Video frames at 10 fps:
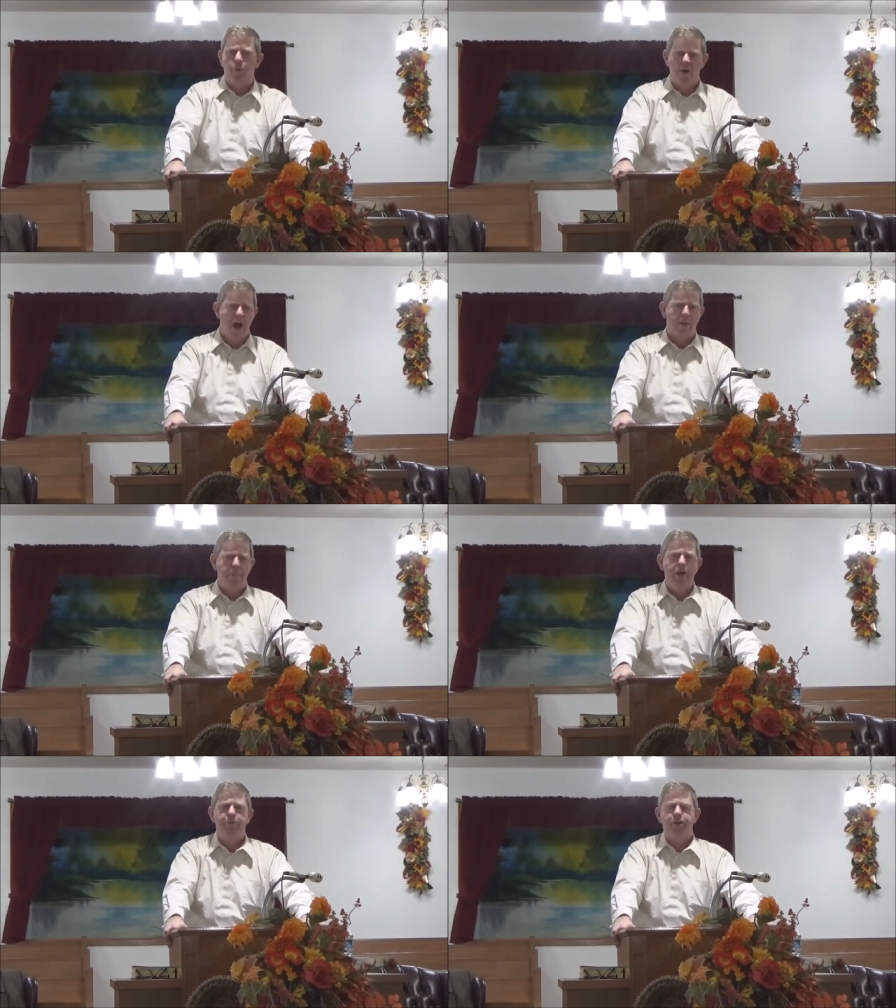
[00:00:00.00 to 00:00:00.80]
For we're not
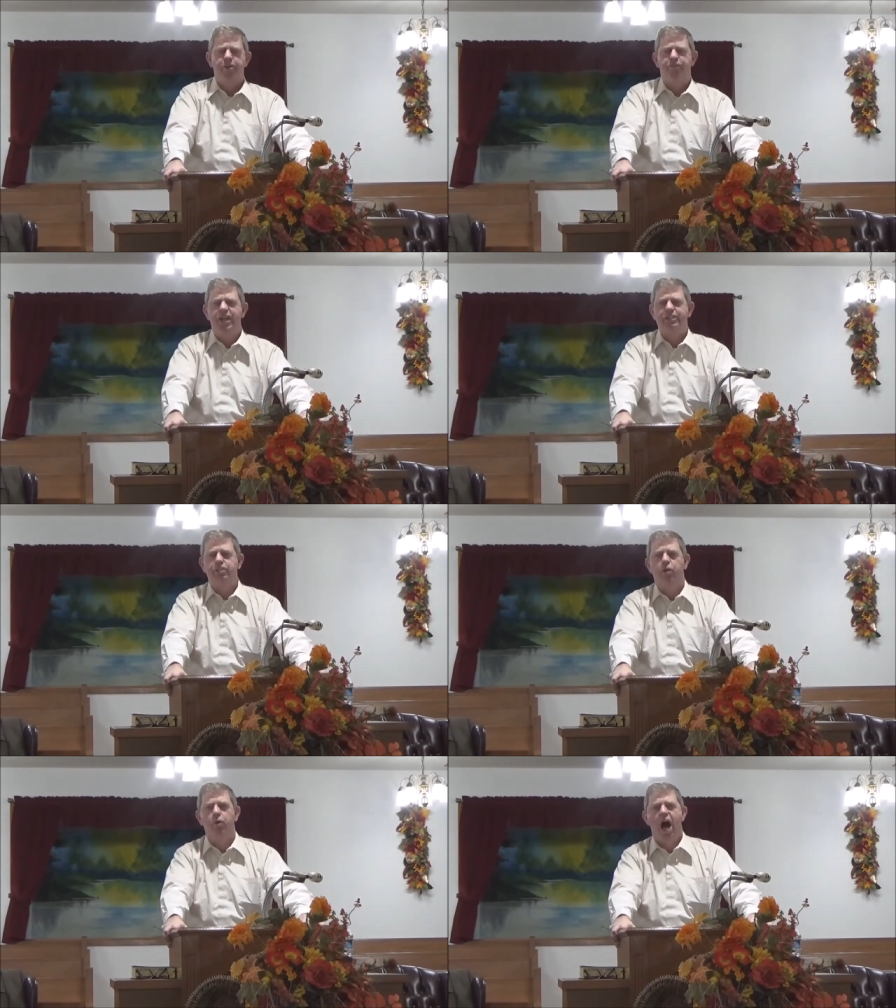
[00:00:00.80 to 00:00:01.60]
built on a
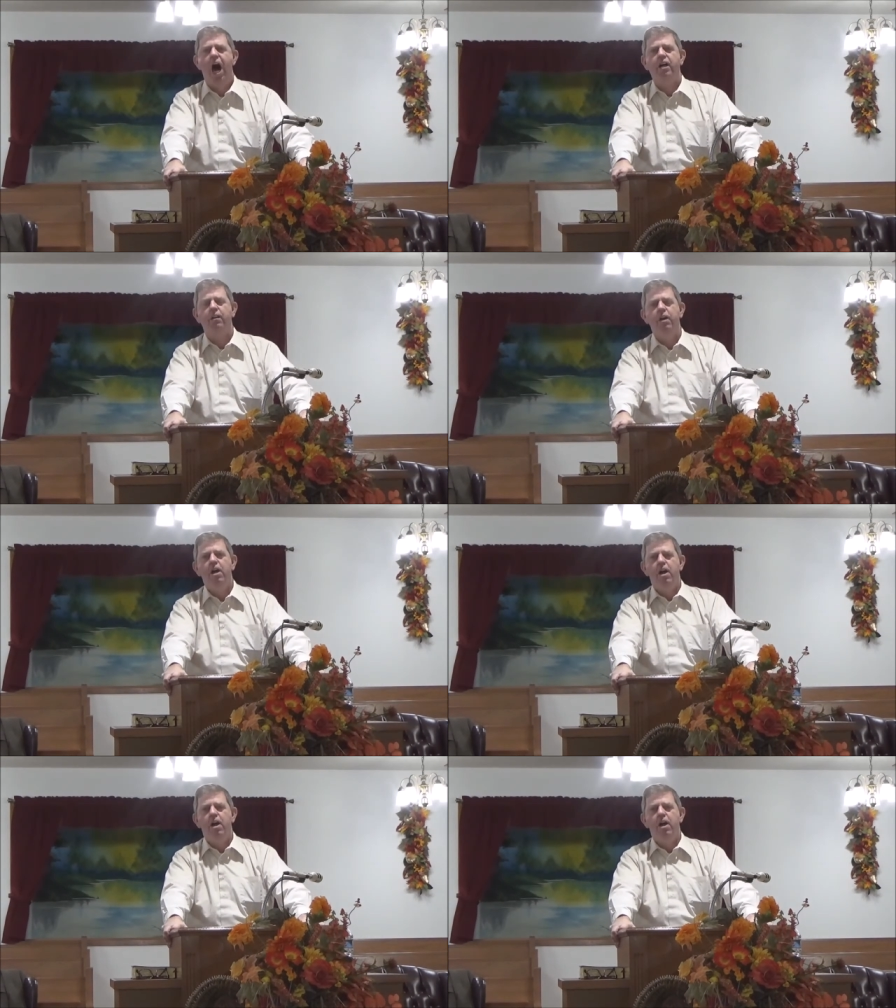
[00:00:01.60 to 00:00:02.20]
physical rock,